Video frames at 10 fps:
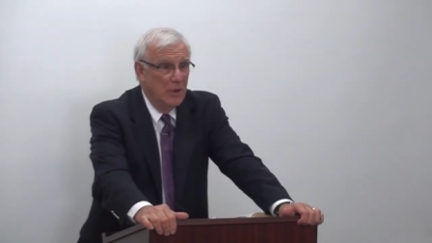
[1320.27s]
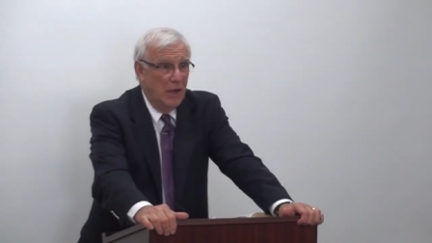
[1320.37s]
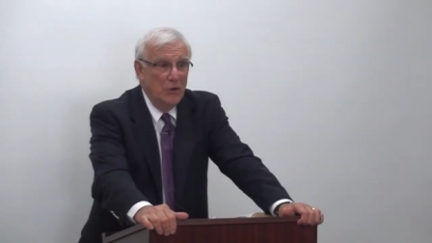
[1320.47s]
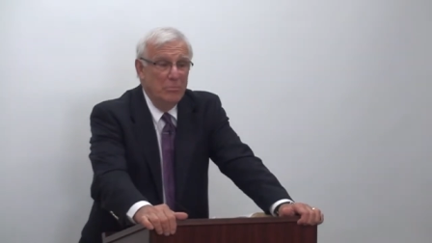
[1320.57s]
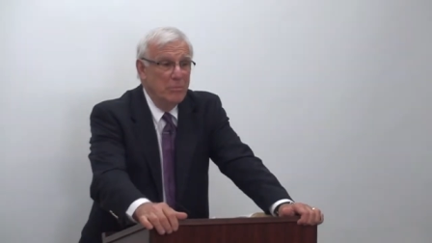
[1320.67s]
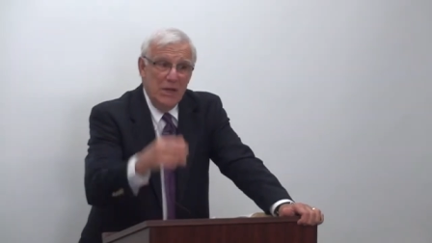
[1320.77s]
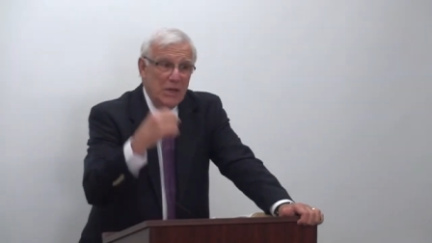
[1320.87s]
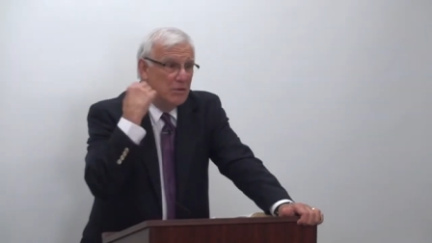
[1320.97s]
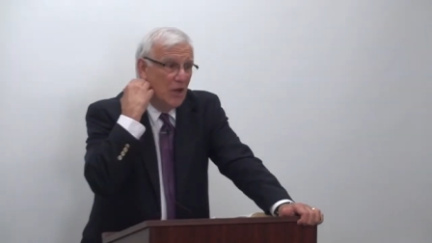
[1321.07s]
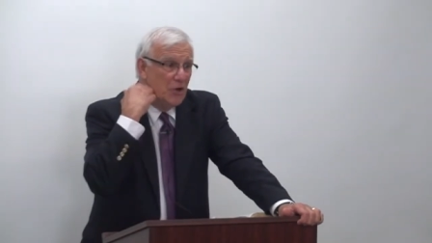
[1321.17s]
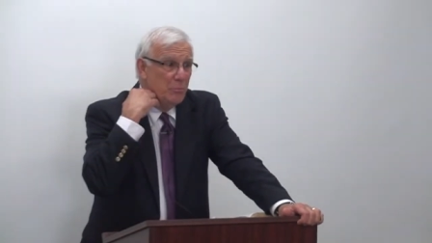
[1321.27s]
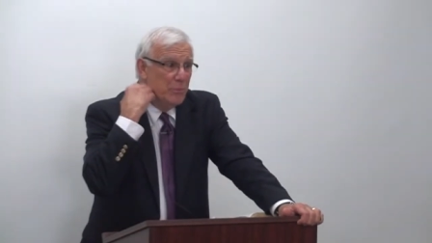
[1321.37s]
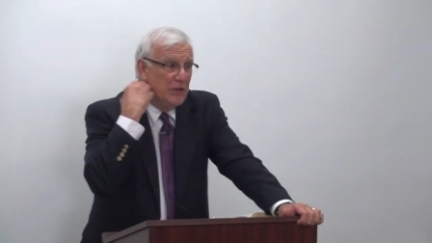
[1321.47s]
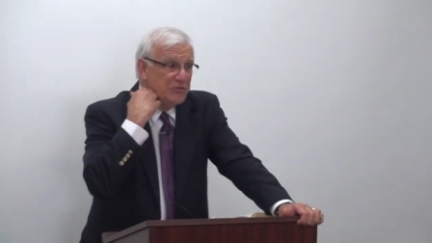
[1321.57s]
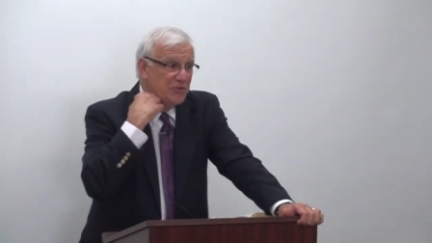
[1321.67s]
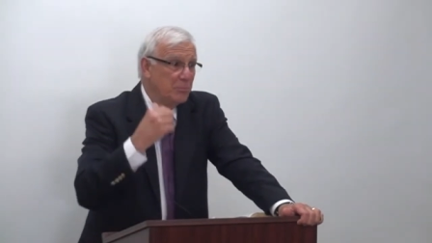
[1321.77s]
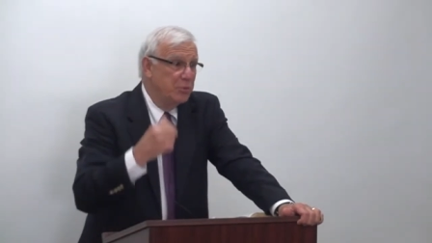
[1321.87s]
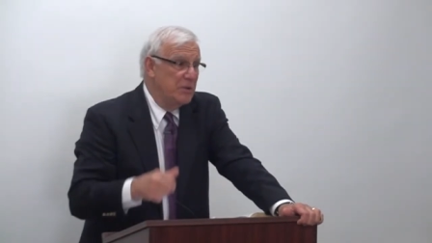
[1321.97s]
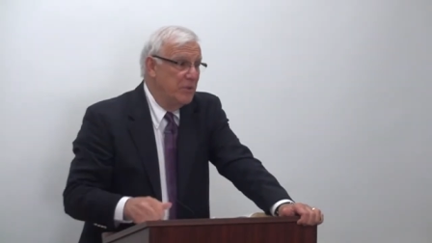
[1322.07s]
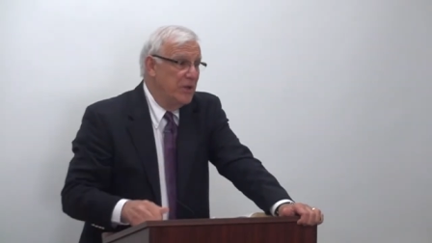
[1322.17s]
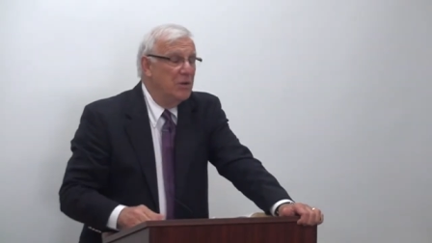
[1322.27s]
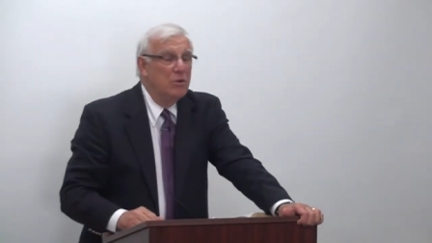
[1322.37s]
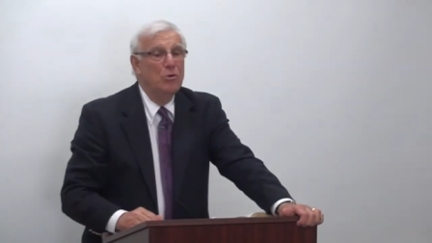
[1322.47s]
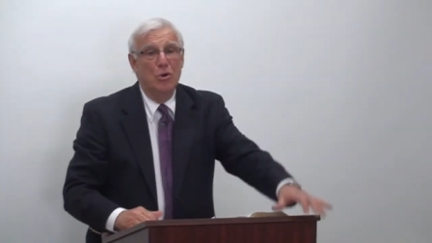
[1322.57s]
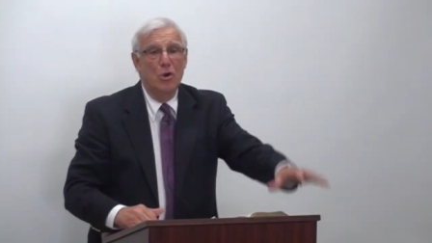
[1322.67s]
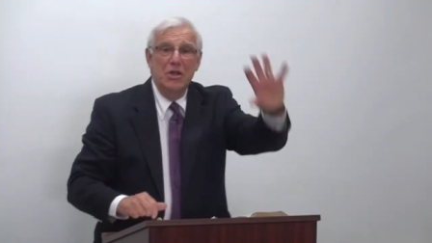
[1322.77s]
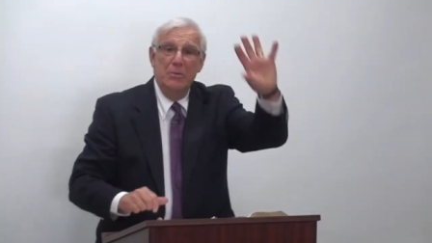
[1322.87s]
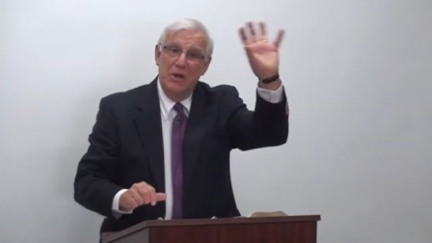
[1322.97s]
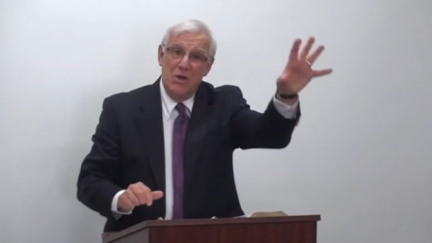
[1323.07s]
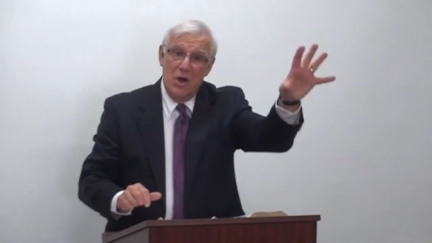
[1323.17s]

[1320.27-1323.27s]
I don't mean I don't mean simply men who heard him at a